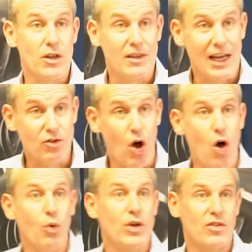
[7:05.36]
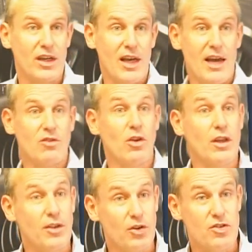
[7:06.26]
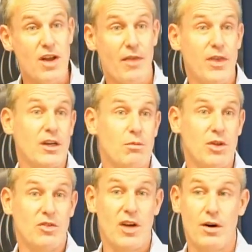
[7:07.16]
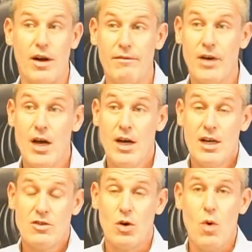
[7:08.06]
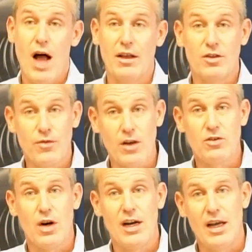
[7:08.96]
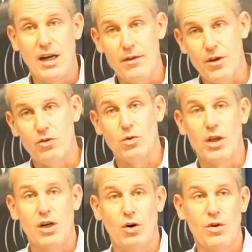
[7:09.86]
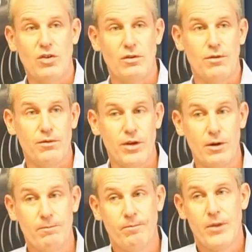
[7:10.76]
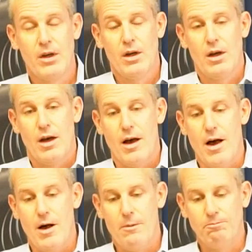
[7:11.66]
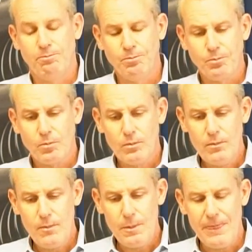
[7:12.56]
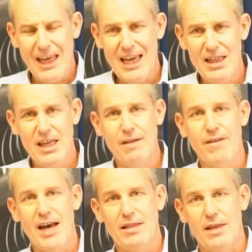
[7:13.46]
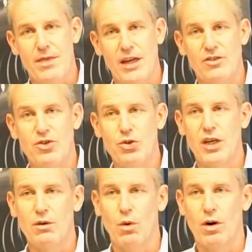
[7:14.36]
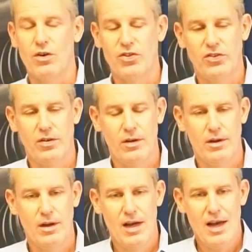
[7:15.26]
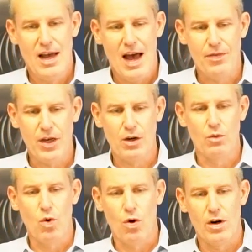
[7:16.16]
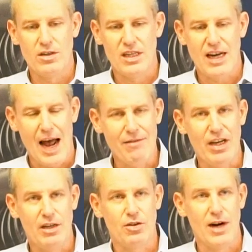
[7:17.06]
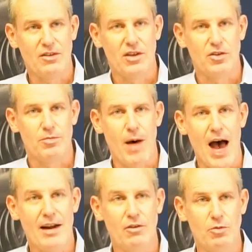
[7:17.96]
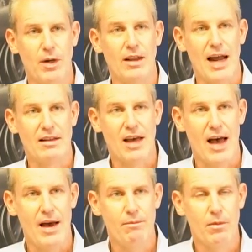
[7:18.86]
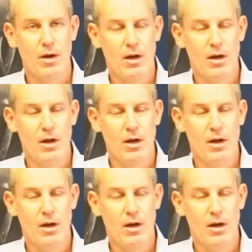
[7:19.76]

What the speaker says: that that's always the case so that there's nothing to be scared of. So while it's frustrating, there's really no reason for fear. In the event that things do get worse, I think Aurora is in kind of an interesting spot. And I've spent a lot of time